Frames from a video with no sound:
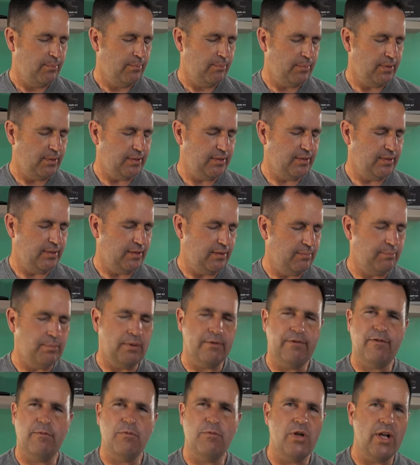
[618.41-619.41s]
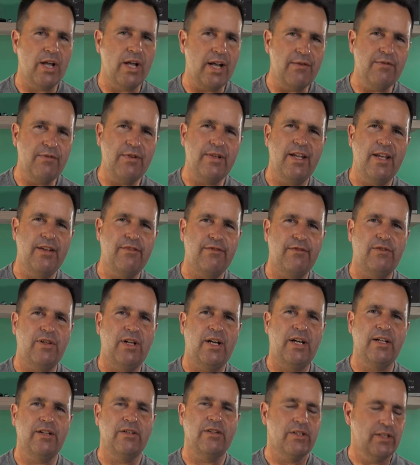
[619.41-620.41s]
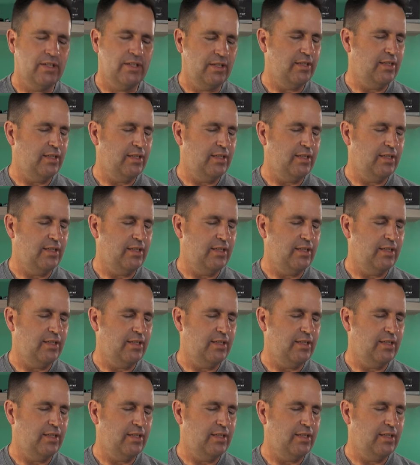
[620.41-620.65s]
But from your everyday flyer,